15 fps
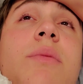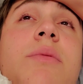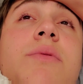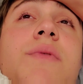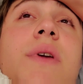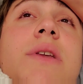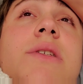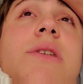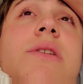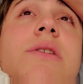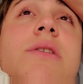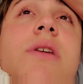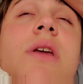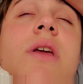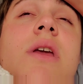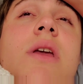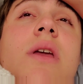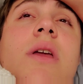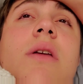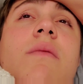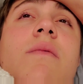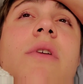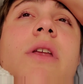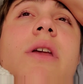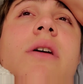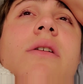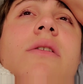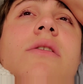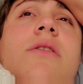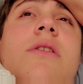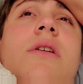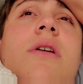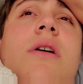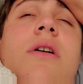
people's faces in videos,